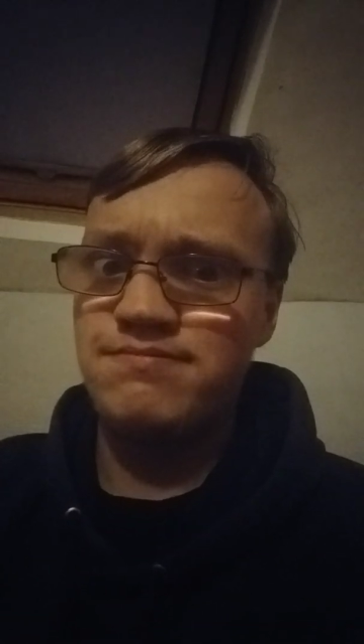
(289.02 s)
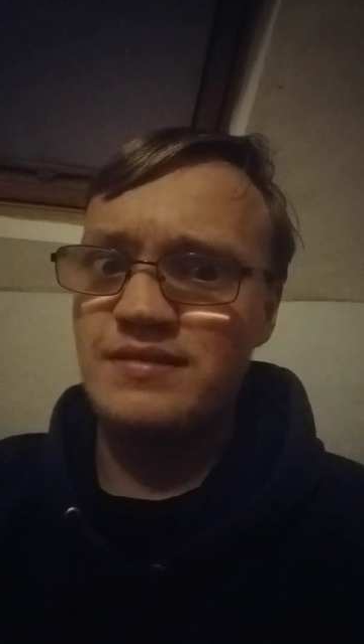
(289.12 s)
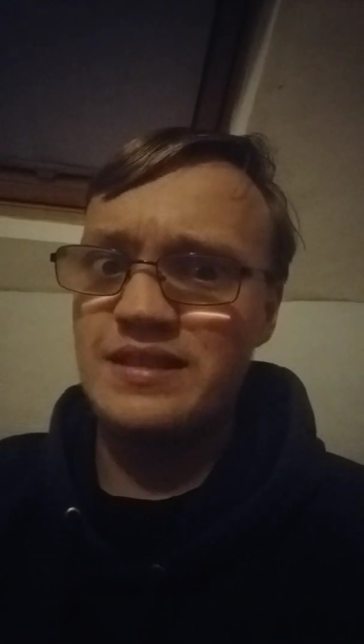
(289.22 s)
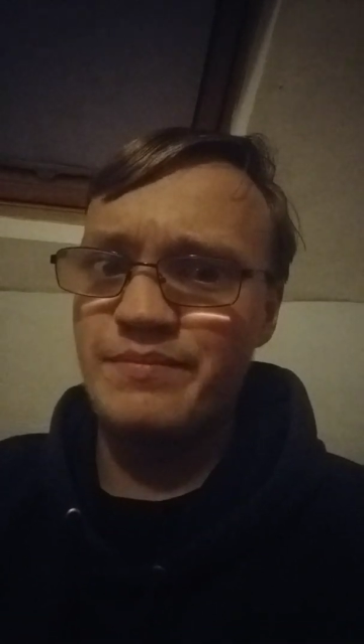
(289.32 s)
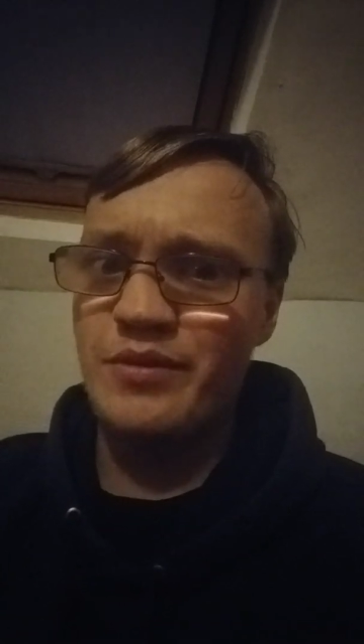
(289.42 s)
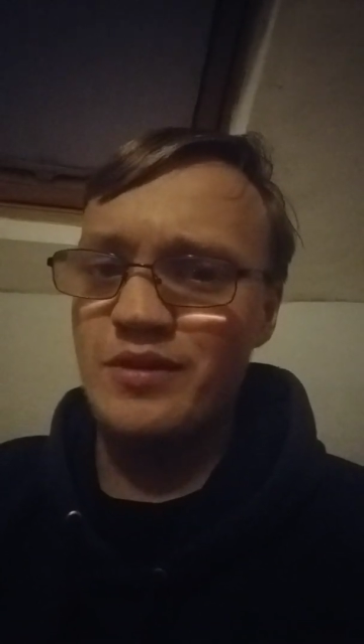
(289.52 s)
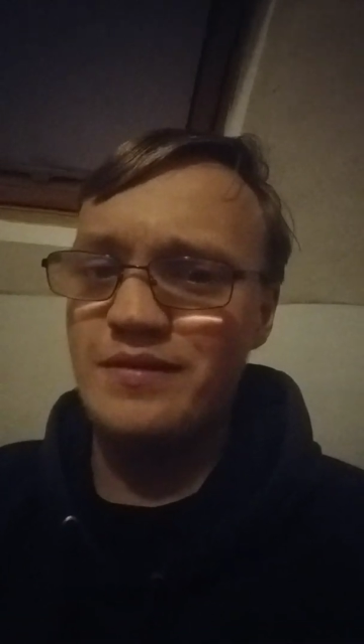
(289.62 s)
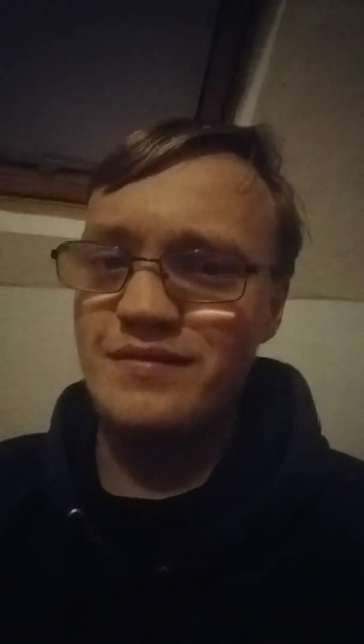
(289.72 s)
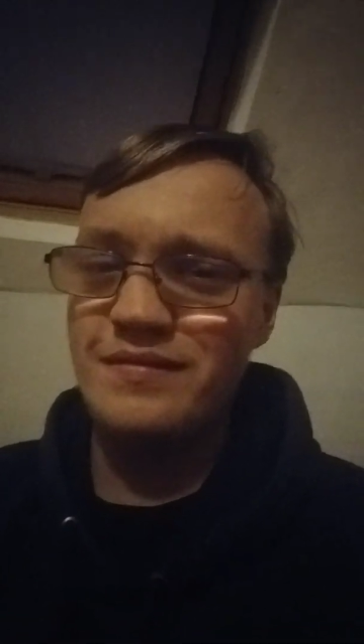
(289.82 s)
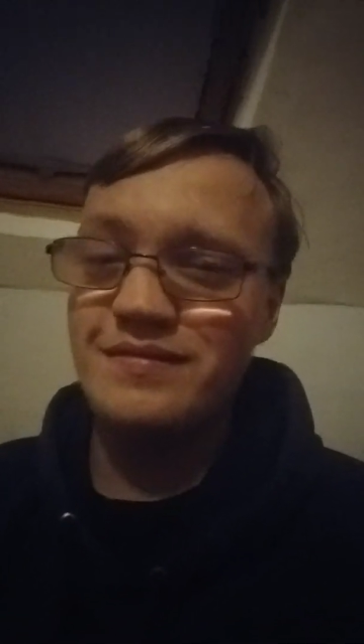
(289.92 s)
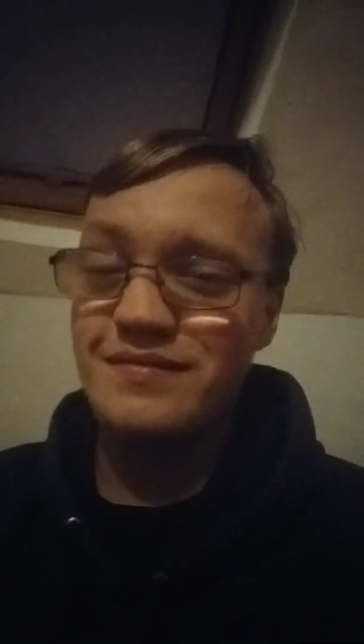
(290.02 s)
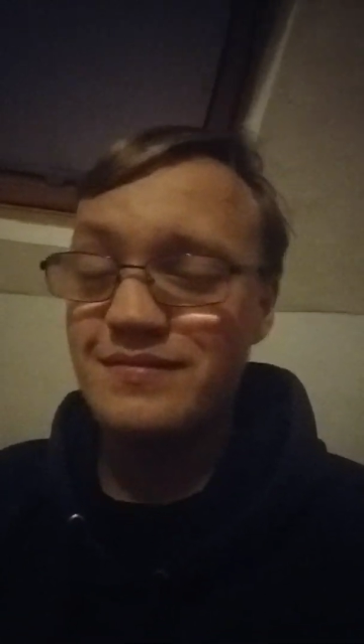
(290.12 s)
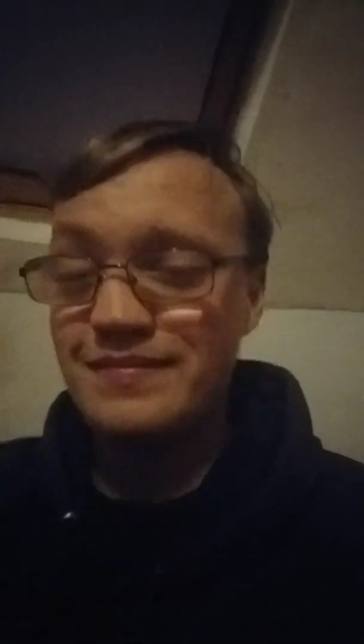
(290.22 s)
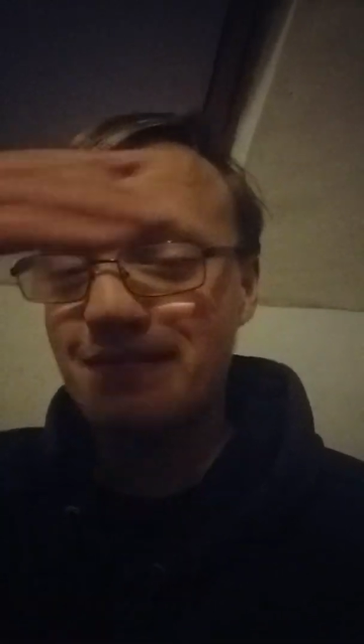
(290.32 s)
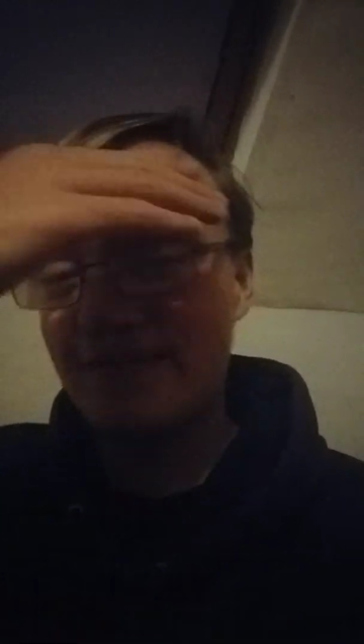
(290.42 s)
to put all
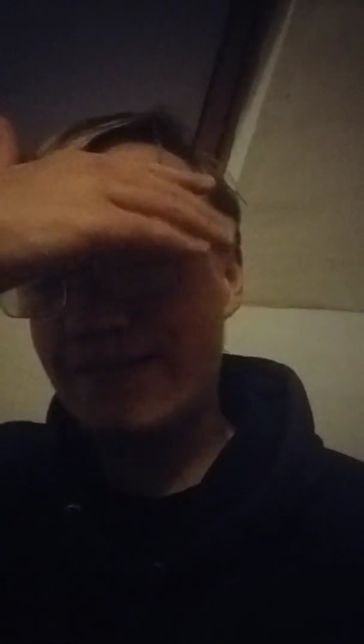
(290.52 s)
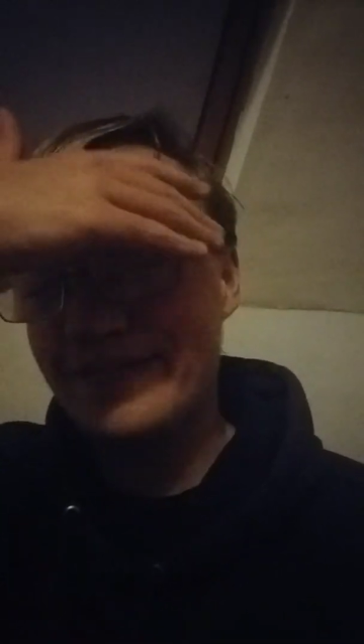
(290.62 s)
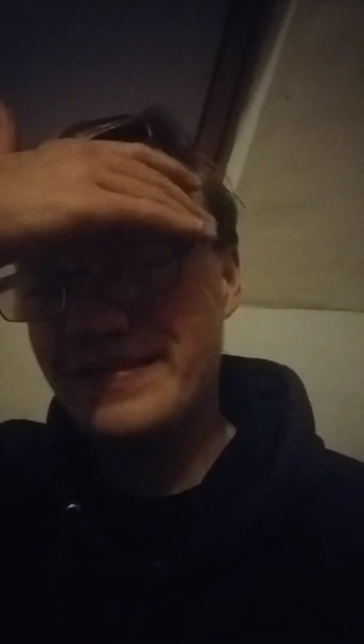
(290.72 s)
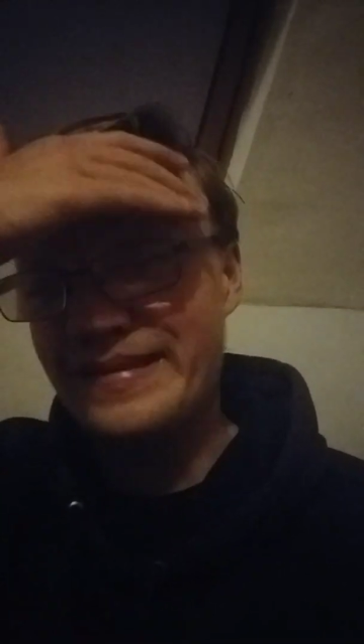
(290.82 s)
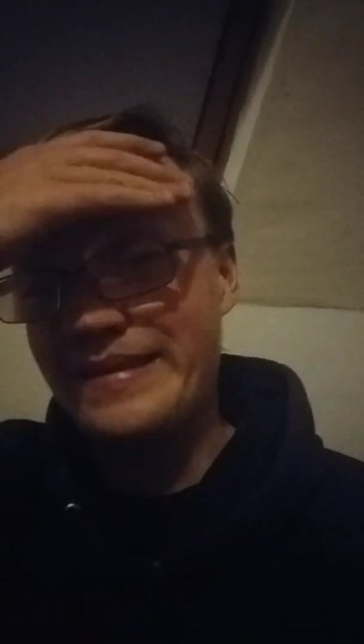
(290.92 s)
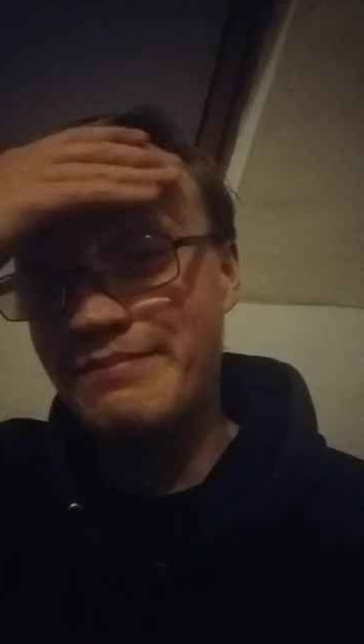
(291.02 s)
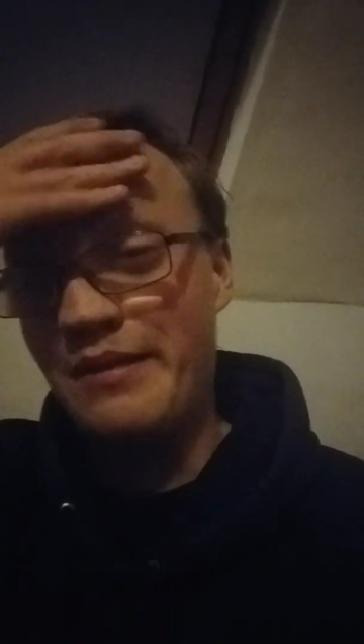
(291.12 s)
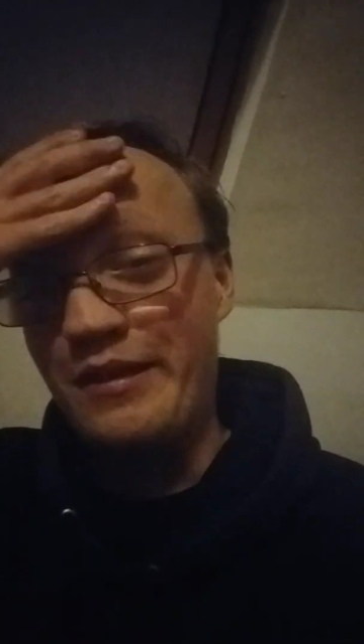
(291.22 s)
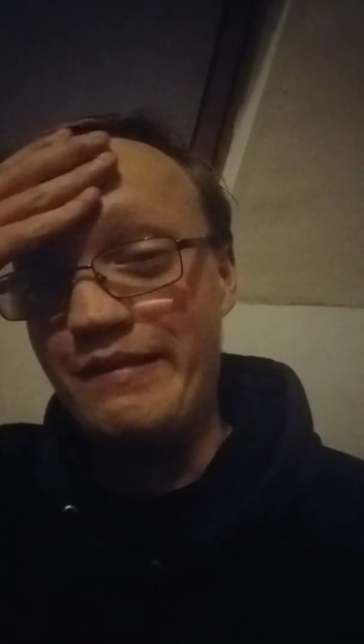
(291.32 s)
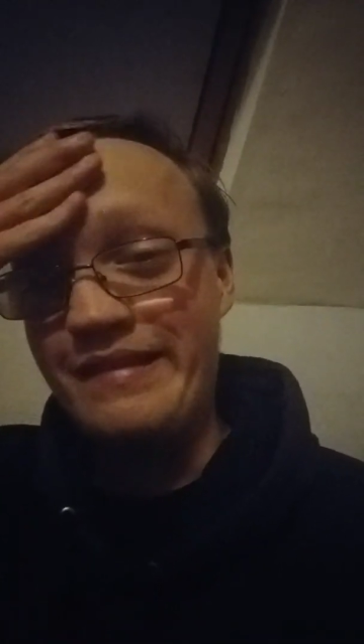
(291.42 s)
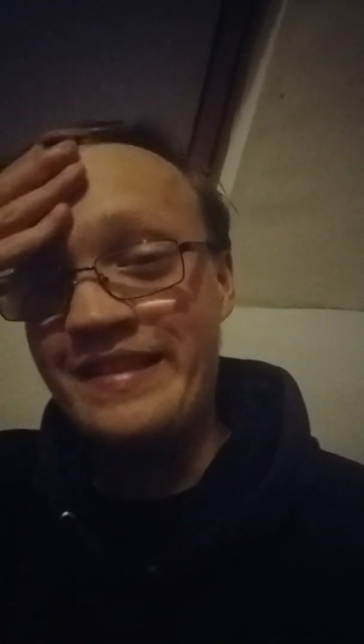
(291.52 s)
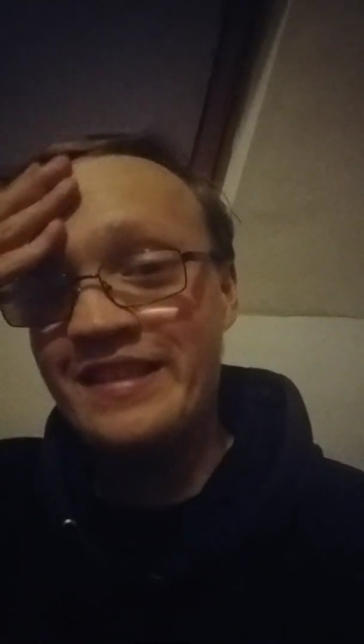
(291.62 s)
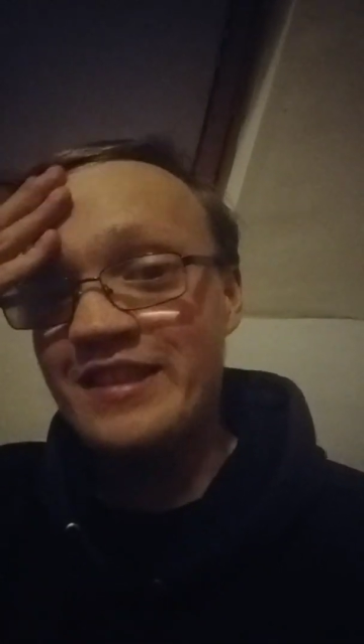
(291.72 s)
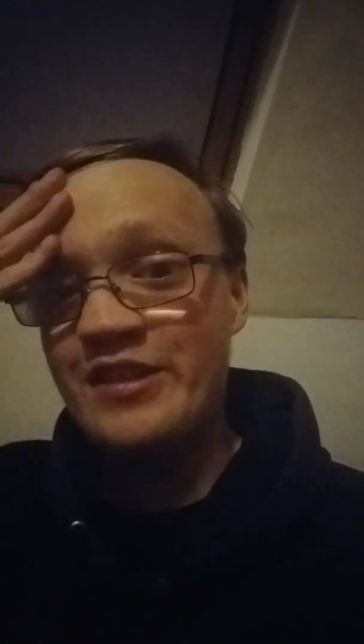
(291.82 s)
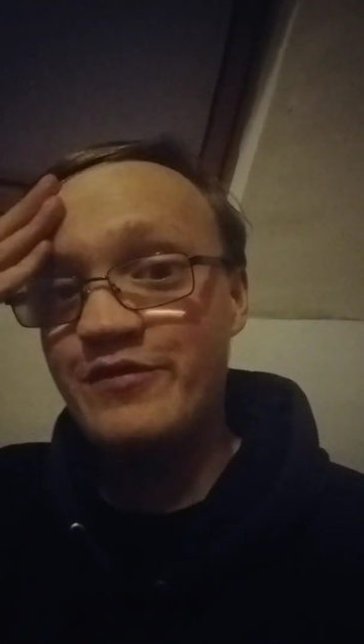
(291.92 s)
the
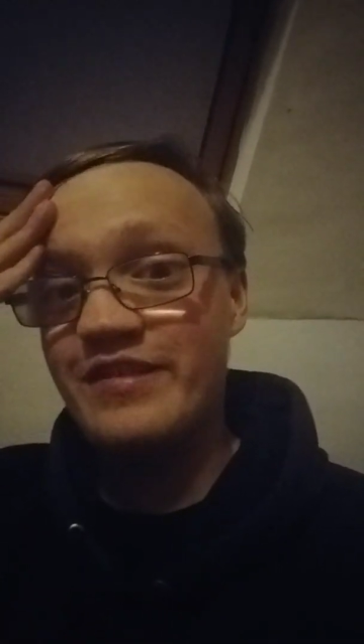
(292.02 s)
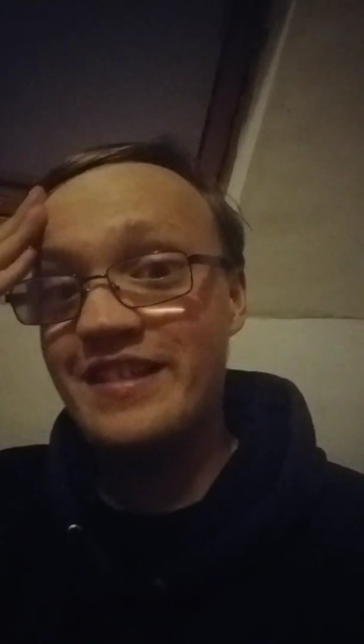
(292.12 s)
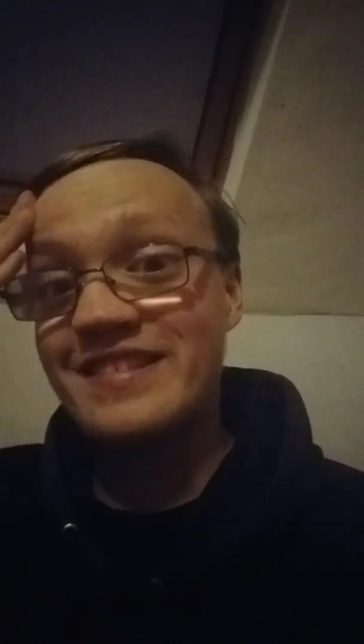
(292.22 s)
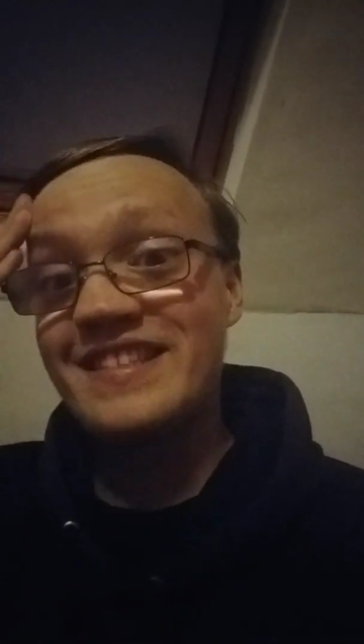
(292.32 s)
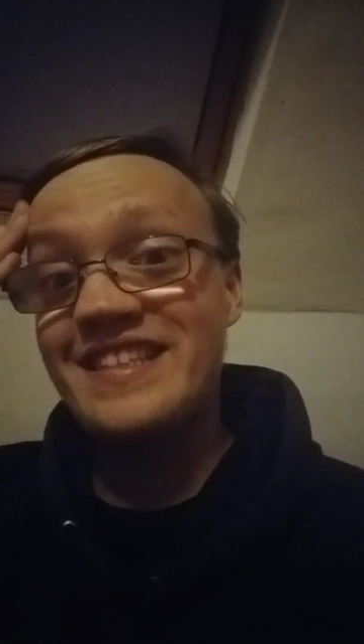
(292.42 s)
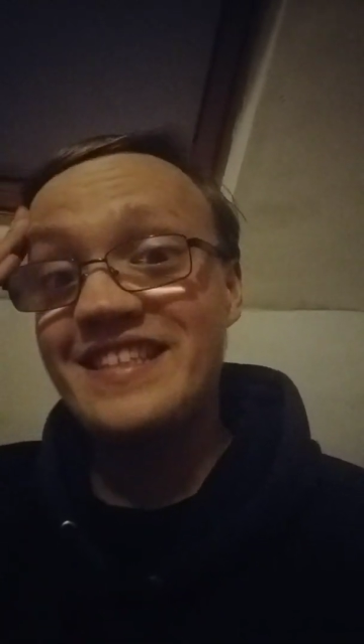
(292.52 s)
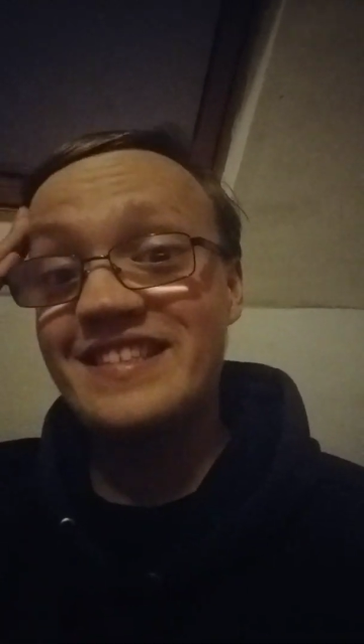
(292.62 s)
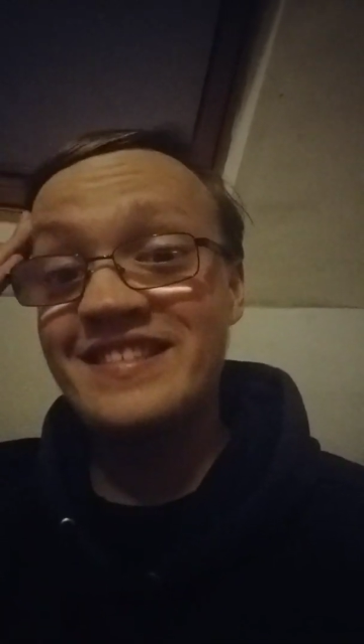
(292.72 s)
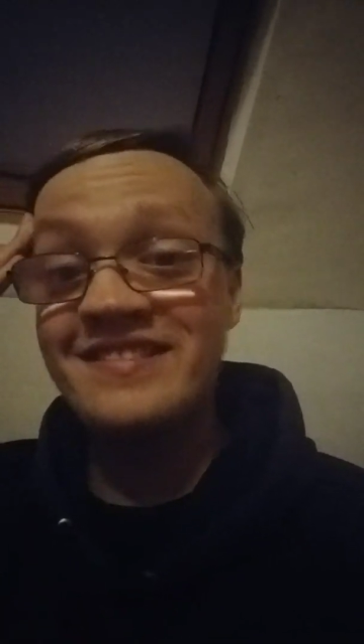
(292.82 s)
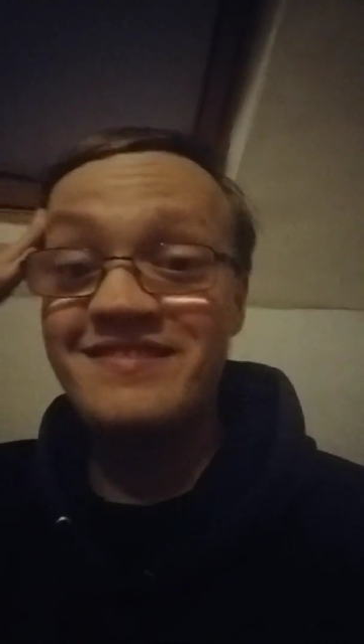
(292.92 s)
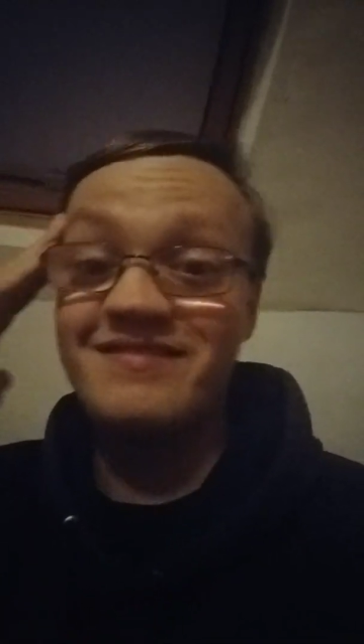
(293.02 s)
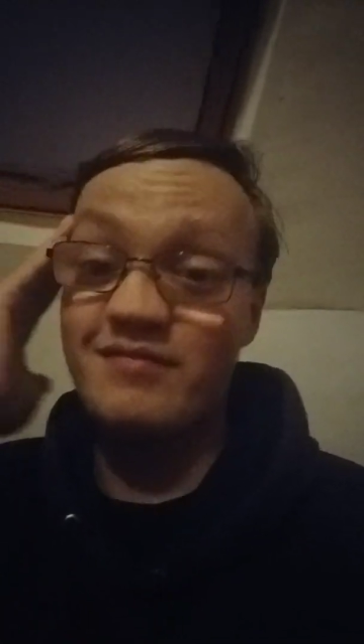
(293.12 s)
bottling of last season,